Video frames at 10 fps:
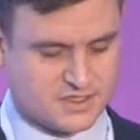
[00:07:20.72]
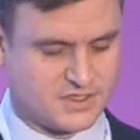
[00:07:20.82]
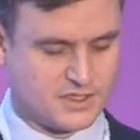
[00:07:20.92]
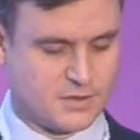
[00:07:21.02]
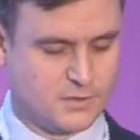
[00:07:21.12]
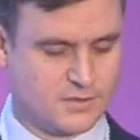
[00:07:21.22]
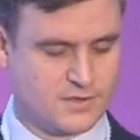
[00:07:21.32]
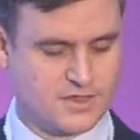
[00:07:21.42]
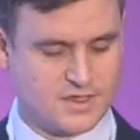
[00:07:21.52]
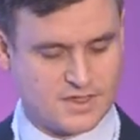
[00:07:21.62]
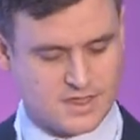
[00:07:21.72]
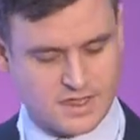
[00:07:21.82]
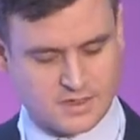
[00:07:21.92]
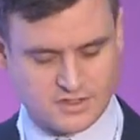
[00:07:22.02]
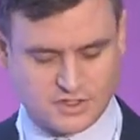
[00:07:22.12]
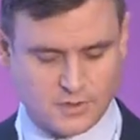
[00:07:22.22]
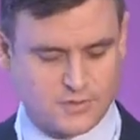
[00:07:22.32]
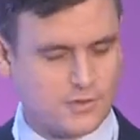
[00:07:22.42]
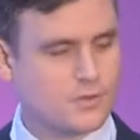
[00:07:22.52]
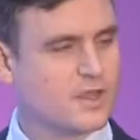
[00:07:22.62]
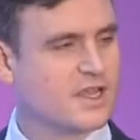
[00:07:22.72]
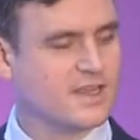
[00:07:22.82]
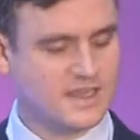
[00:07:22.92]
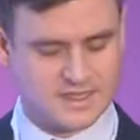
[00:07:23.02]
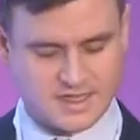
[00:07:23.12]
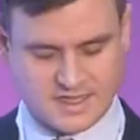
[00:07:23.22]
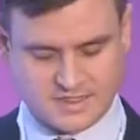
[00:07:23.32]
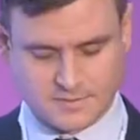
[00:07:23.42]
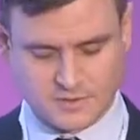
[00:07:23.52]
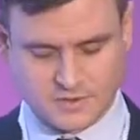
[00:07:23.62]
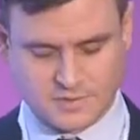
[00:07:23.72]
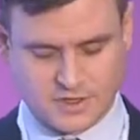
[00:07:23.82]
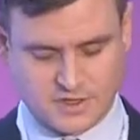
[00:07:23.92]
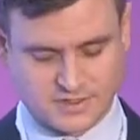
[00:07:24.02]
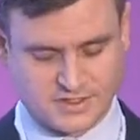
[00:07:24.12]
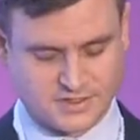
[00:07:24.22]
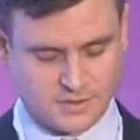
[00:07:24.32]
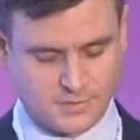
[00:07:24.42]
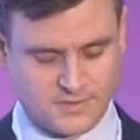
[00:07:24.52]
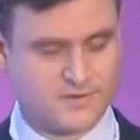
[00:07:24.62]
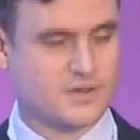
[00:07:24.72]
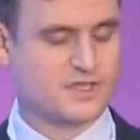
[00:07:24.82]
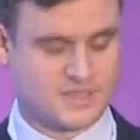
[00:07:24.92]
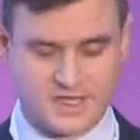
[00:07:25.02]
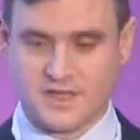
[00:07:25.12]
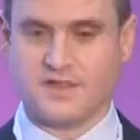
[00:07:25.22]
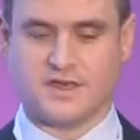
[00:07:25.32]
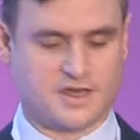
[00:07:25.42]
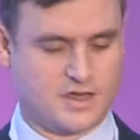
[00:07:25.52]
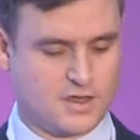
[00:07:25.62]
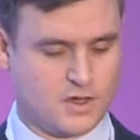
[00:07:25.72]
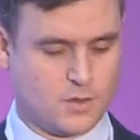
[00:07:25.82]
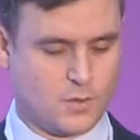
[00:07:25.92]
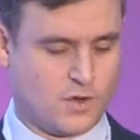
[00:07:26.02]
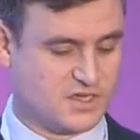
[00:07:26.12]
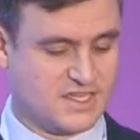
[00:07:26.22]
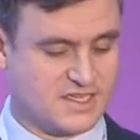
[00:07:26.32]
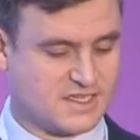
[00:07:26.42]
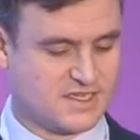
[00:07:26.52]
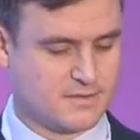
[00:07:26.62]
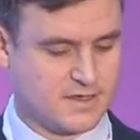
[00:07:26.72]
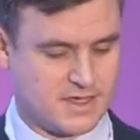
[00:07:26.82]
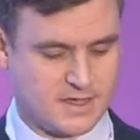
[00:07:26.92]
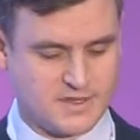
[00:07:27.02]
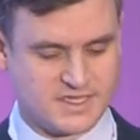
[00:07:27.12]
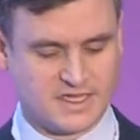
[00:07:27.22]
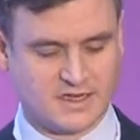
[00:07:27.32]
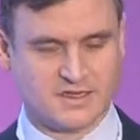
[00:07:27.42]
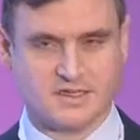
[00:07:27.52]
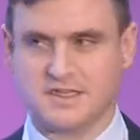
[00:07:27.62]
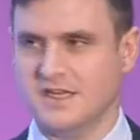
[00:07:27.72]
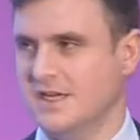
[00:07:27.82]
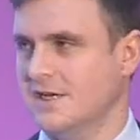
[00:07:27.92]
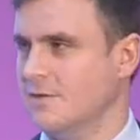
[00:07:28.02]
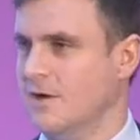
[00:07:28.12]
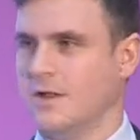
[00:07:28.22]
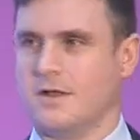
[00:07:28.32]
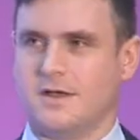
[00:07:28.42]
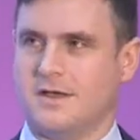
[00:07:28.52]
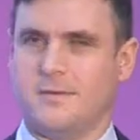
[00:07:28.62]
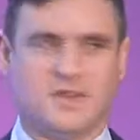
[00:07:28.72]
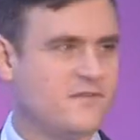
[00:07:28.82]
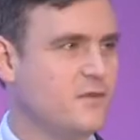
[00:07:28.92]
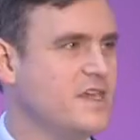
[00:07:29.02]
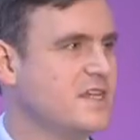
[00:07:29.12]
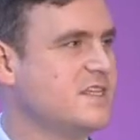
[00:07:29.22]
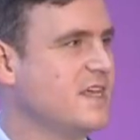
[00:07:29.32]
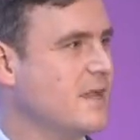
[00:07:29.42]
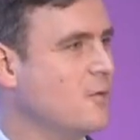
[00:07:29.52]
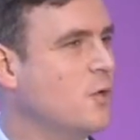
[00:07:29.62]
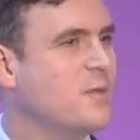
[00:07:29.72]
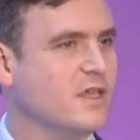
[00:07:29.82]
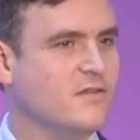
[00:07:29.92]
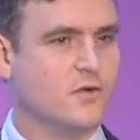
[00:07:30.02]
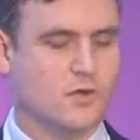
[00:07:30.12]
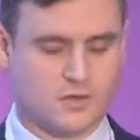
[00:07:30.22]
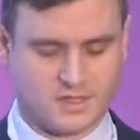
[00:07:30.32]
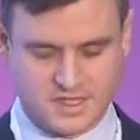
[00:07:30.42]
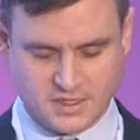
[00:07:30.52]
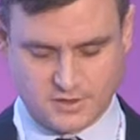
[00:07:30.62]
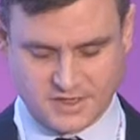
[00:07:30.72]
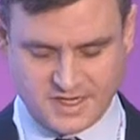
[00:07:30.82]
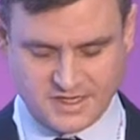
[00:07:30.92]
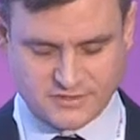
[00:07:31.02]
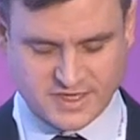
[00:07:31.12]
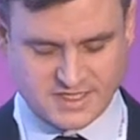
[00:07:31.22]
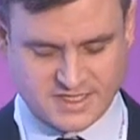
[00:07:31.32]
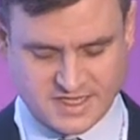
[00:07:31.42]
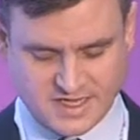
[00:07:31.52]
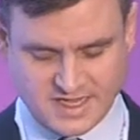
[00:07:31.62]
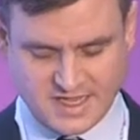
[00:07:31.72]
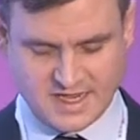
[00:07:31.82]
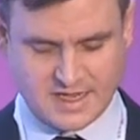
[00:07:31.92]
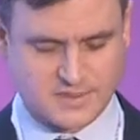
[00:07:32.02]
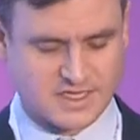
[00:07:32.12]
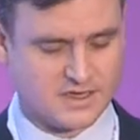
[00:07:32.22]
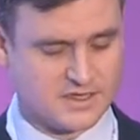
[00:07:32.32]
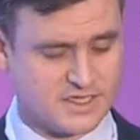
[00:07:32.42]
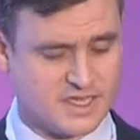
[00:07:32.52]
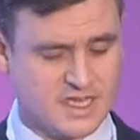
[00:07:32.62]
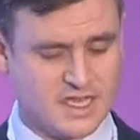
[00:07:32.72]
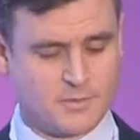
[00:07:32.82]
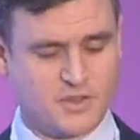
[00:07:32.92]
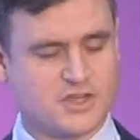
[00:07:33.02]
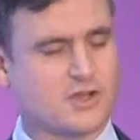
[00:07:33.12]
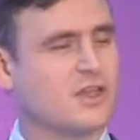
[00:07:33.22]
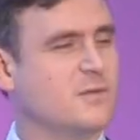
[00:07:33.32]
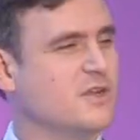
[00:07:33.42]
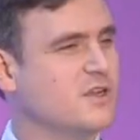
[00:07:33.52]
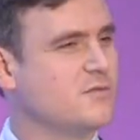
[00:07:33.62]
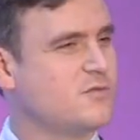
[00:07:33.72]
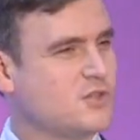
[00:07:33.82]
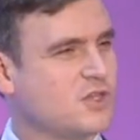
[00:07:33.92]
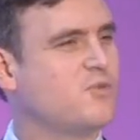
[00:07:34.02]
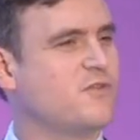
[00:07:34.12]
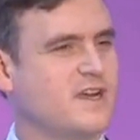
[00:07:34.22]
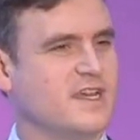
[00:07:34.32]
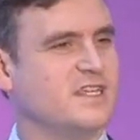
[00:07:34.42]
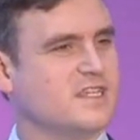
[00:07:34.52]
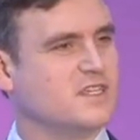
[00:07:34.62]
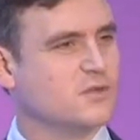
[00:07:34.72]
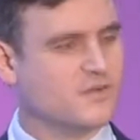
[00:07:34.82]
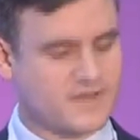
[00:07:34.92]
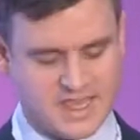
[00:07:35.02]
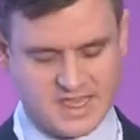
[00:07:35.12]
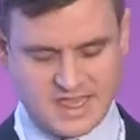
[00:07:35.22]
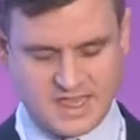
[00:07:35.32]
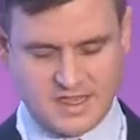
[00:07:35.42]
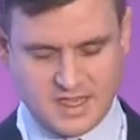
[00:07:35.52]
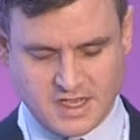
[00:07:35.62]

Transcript: So I'll just go through quickly some of those parts. So first, what is Highways England? Well, I mean, if you're here today, I'm hoping you've all got an interest in Highways England, but the document just provides a sort of a